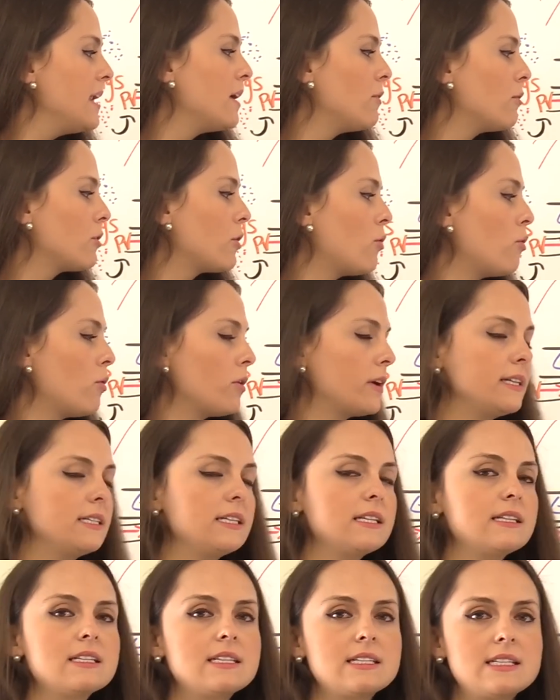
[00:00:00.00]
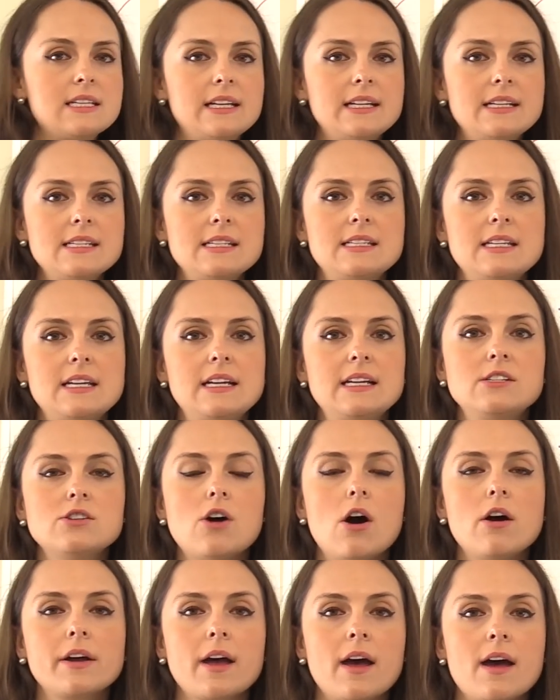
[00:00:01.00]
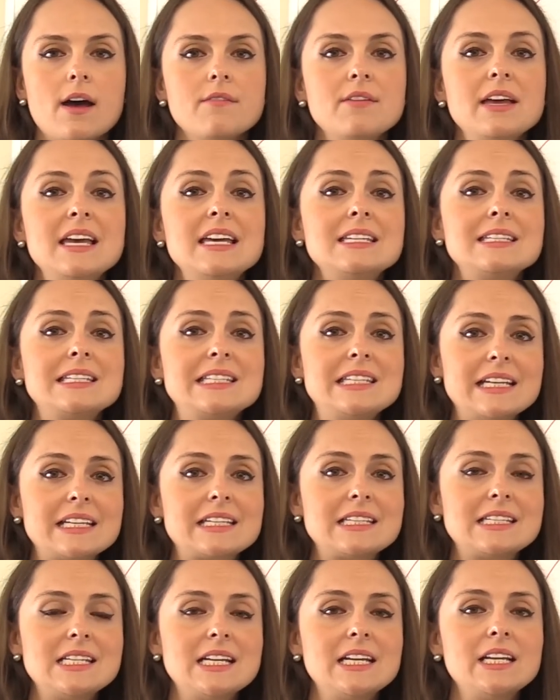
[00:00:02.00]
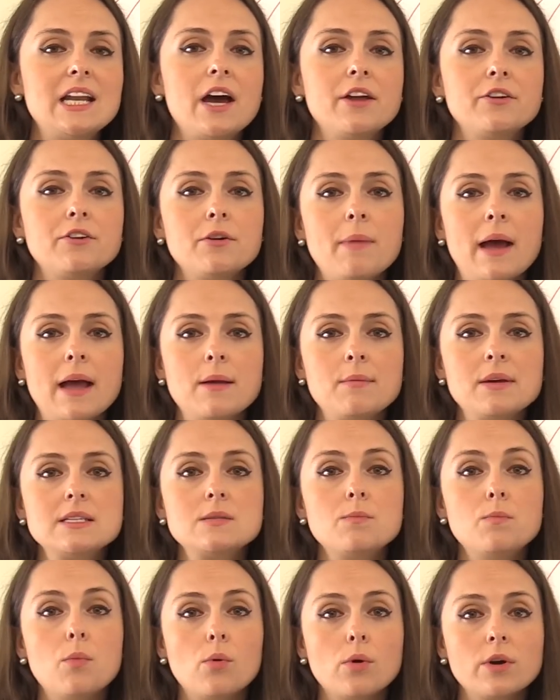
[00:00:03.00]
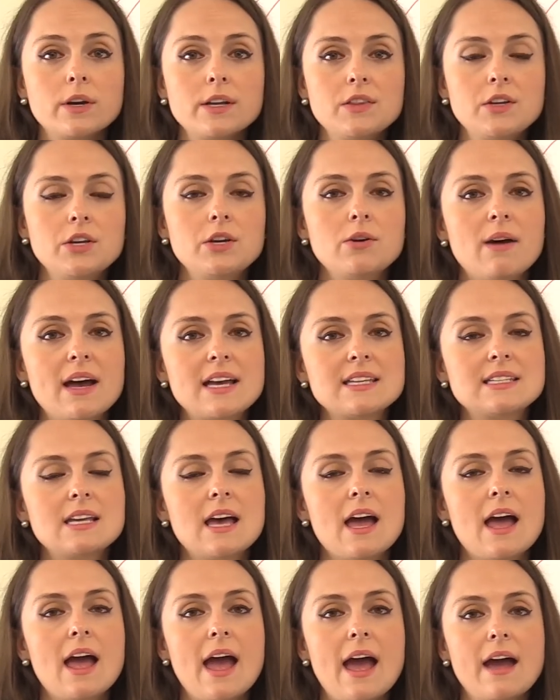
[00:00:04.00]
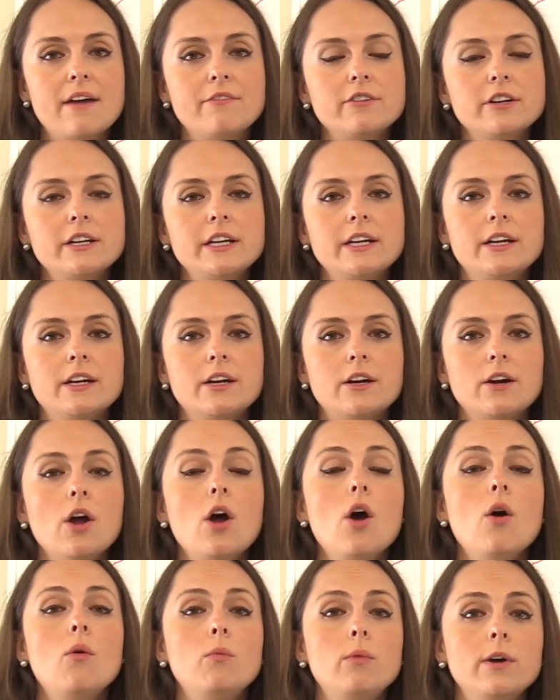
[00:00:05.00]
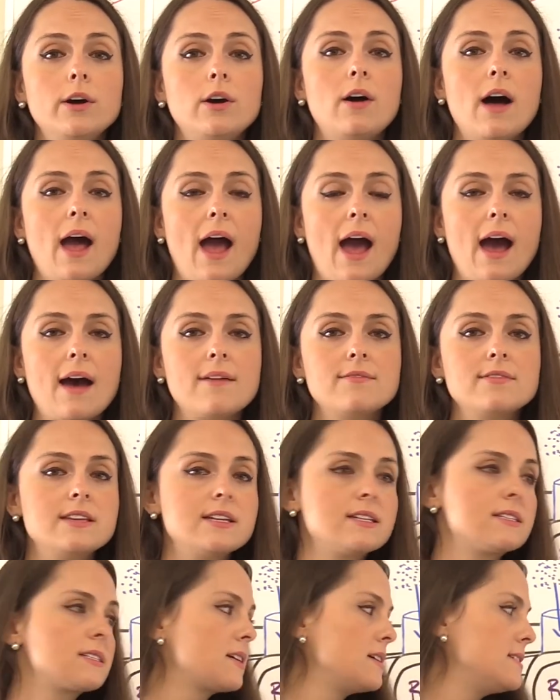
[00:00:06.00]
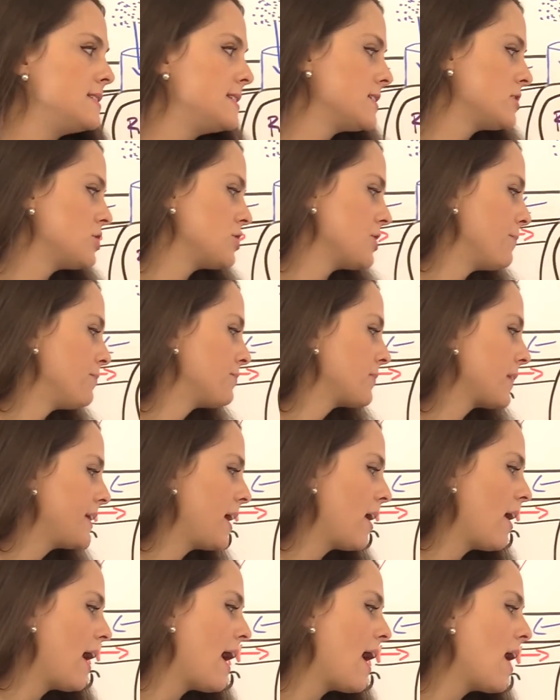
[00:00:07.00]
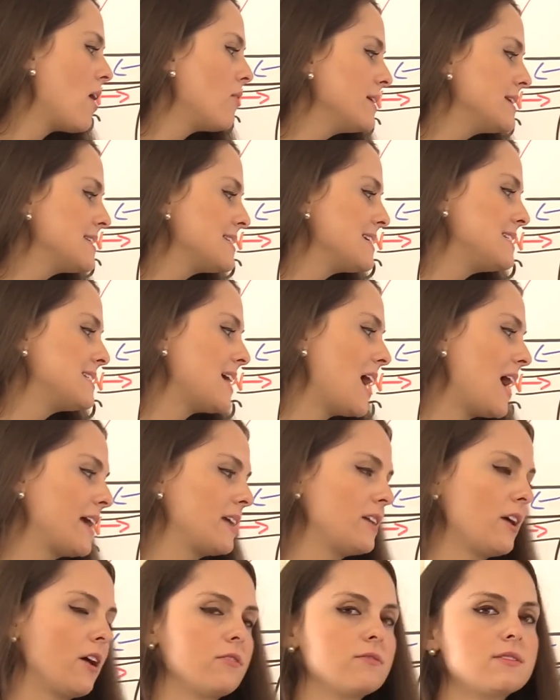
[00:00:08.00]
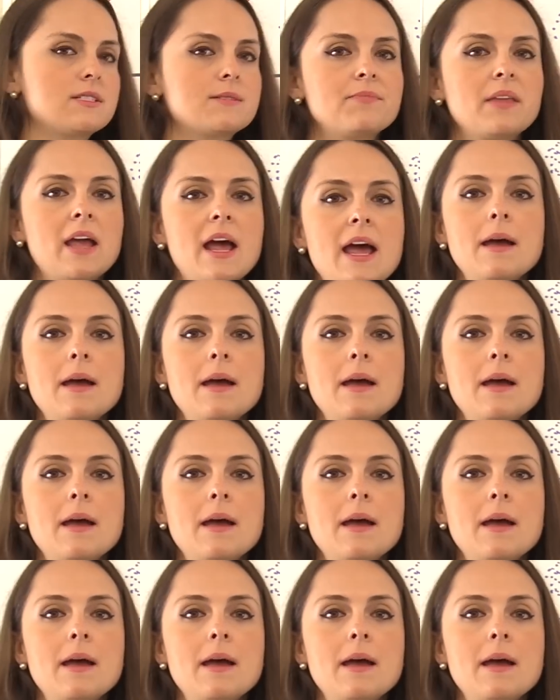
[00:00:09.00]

Now, according to the C D C dot gov, sixteen hundred babies born in the U S every year will have this condition. Now, how is it diagnosed?